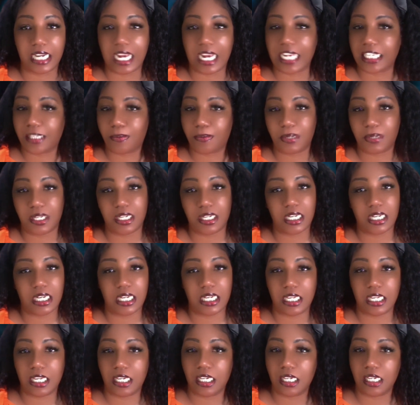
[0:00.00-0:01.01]
has been
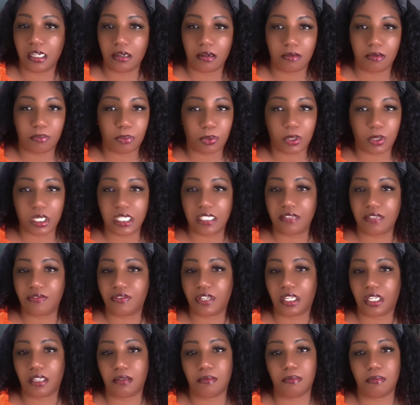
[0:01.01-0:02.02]
in pre
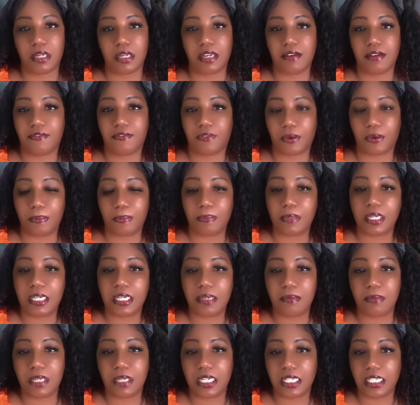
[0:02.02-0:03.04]
development for
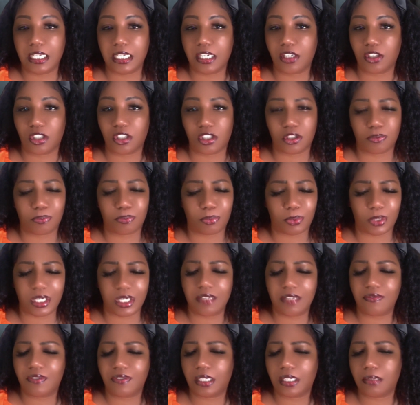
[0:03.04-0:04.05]
many, many years
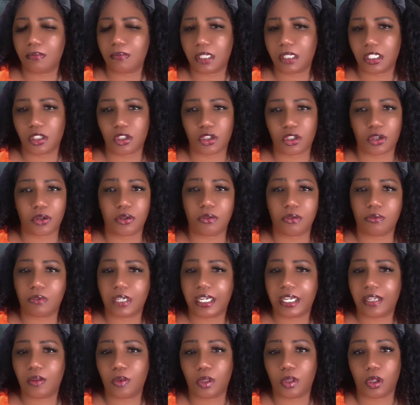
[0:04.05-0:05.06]
pre-development
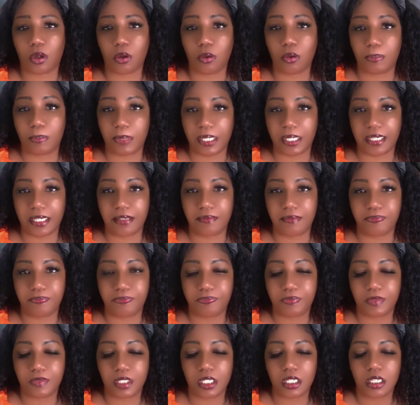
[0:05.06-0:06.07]
turnaround, the whole bit.
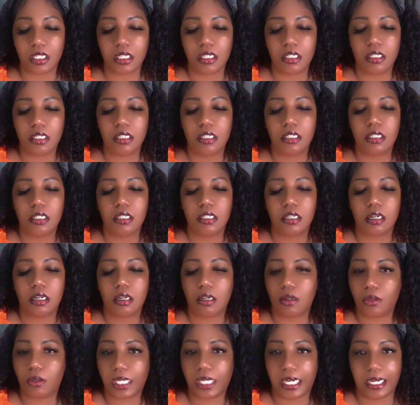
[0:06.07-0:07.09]

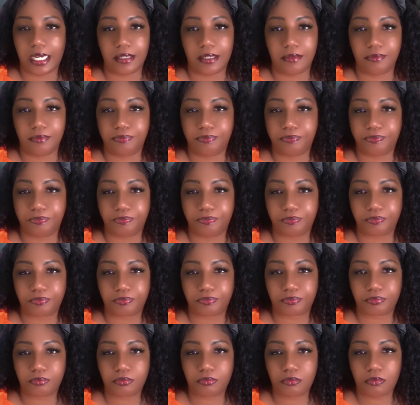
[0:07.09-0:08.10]
Okay.
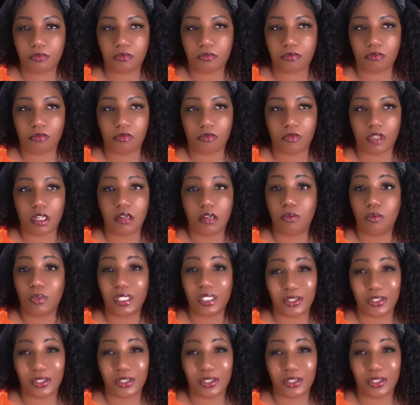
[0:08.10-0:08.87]
We